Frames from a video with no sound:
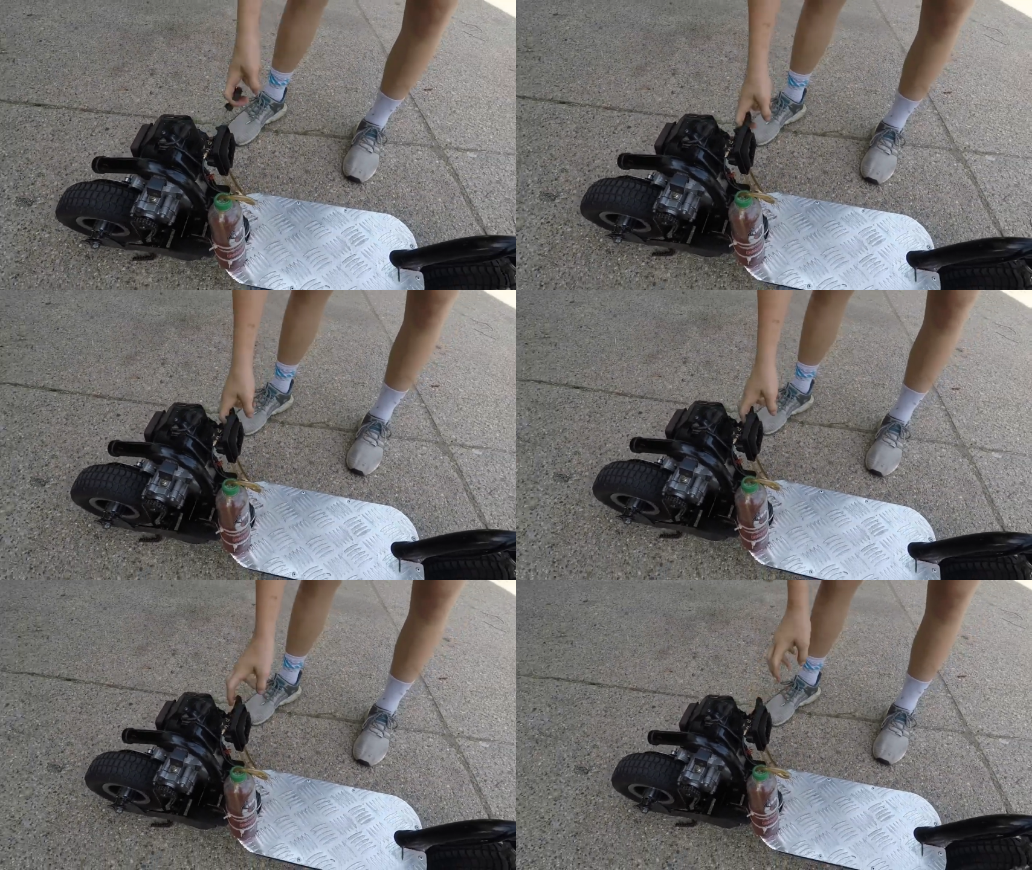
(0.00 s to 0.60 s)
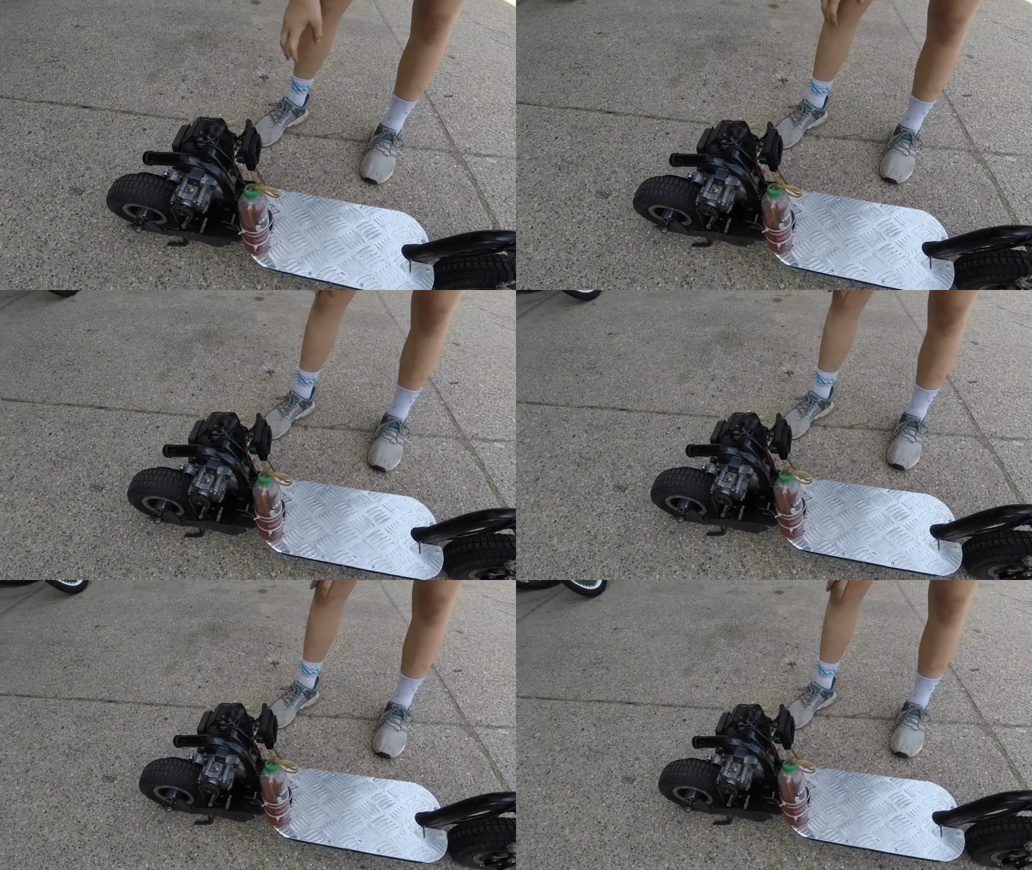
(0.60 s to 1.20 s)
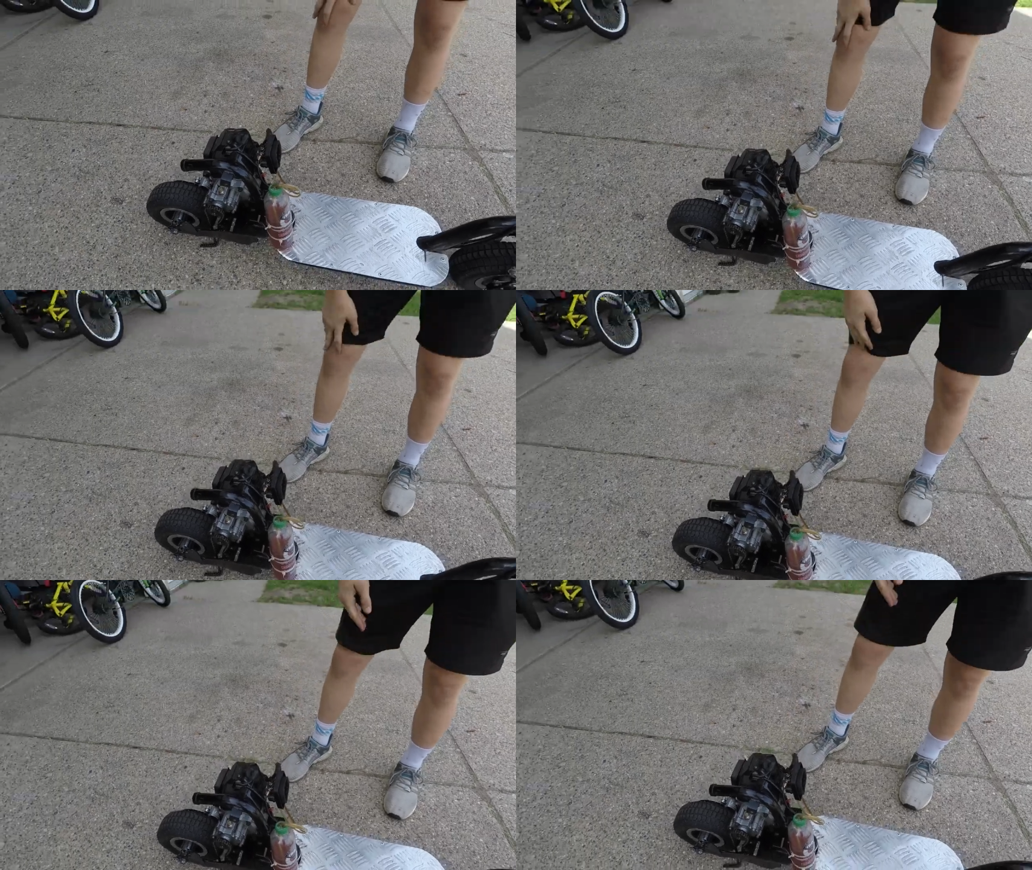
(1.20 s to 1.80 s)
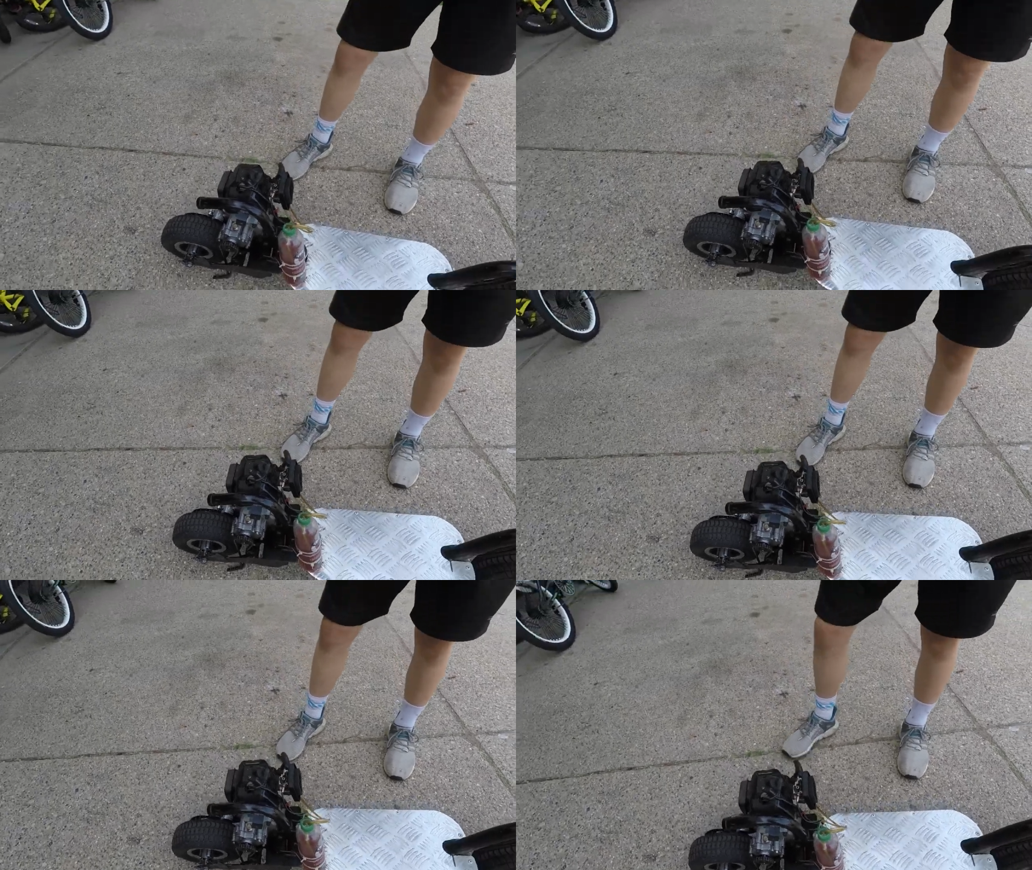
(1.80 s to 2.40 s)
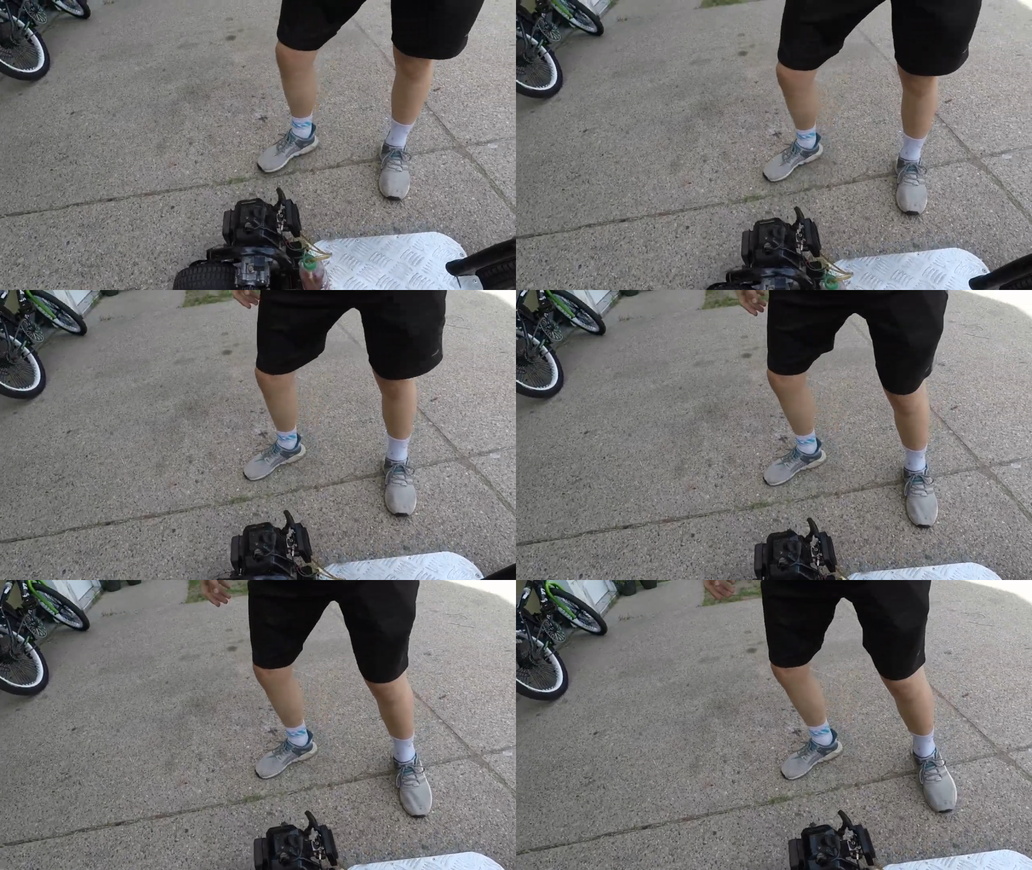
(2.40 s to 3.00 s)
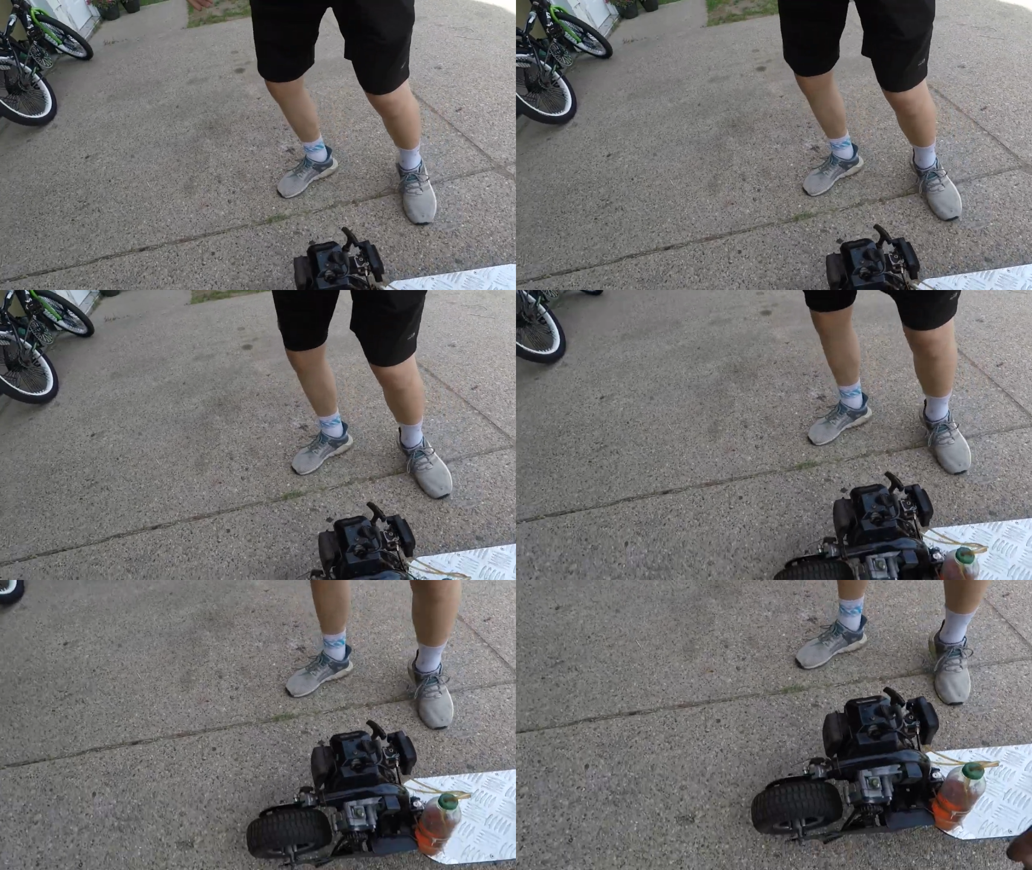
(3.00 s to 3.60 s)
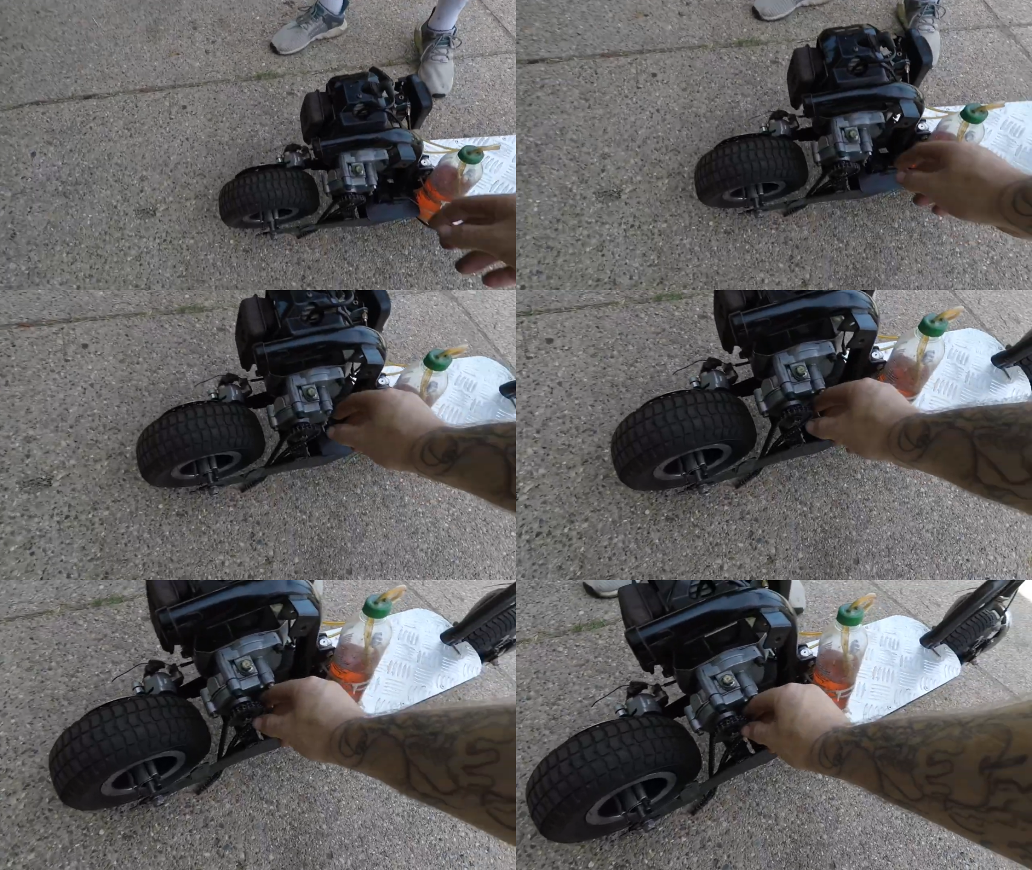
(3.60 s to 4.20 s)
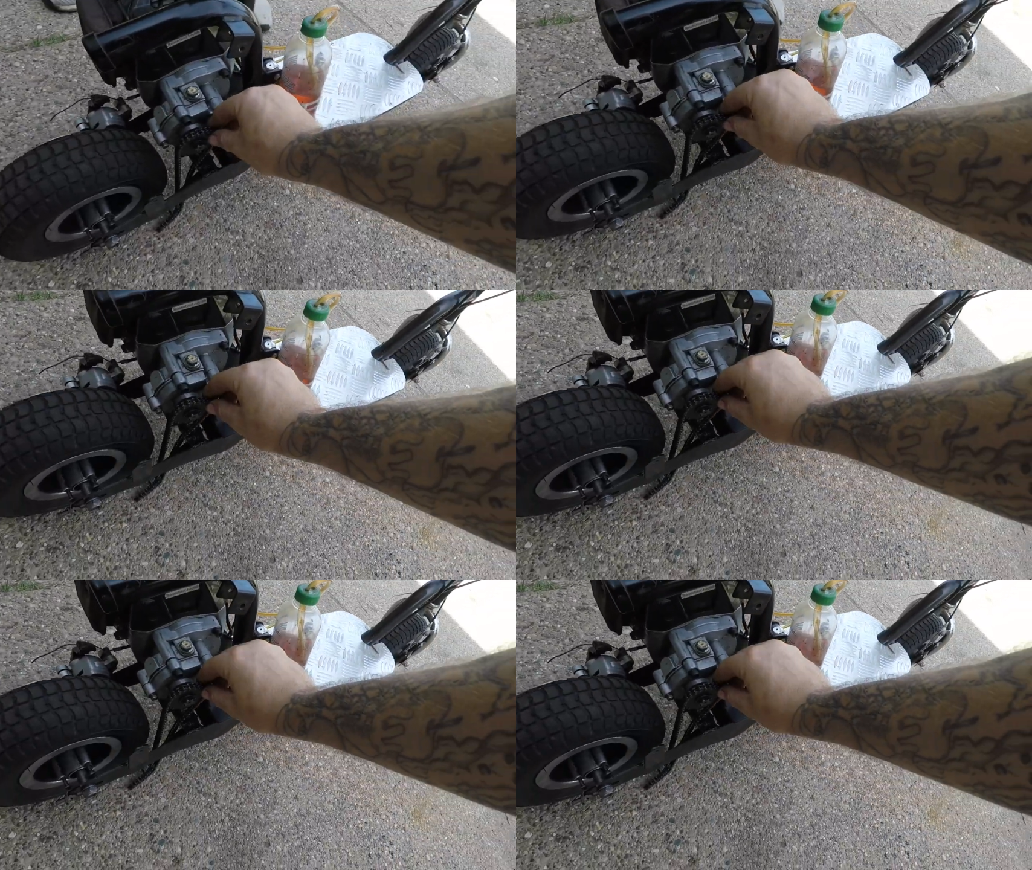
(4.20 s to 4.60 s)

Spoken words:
(no speaker visible)